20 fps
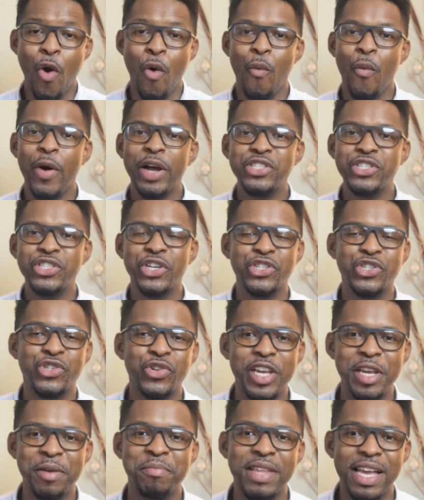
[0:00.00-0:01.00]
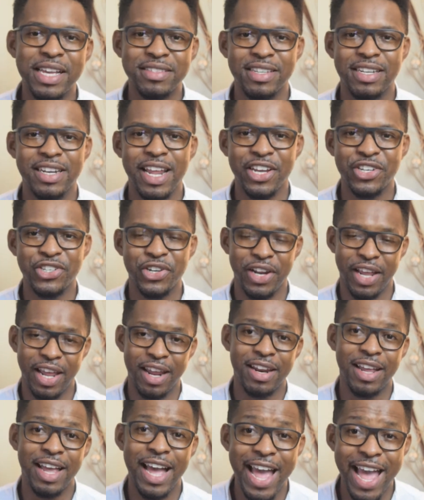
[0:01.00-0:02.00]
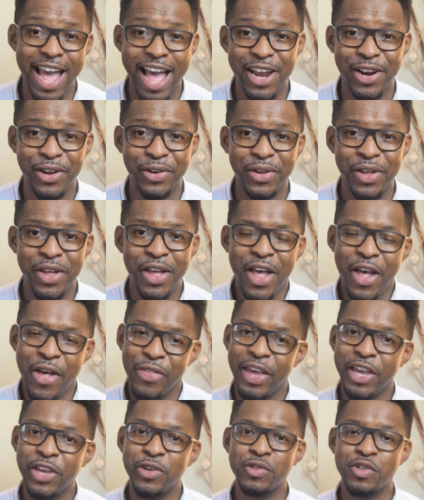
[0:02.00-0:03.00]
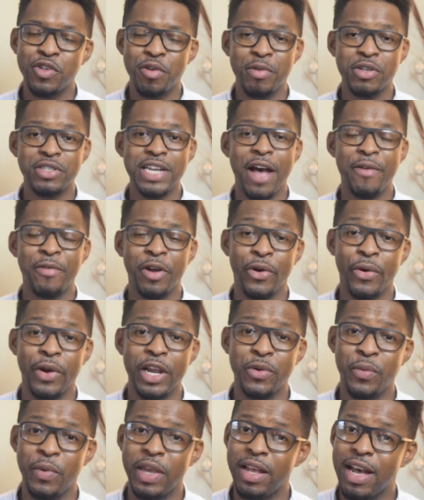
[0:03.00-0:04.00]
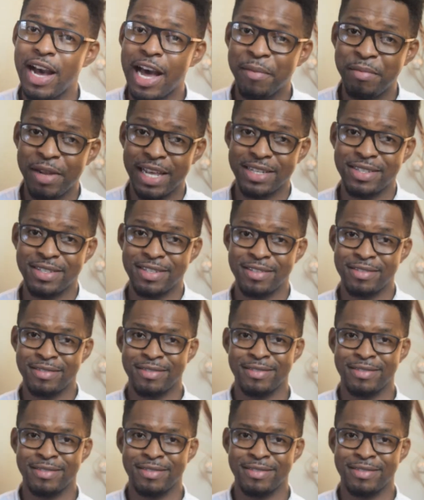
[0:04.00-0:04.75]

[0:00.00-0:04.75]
What's your dream destination in Guyana? Thank you so much. Have a great week. God bless.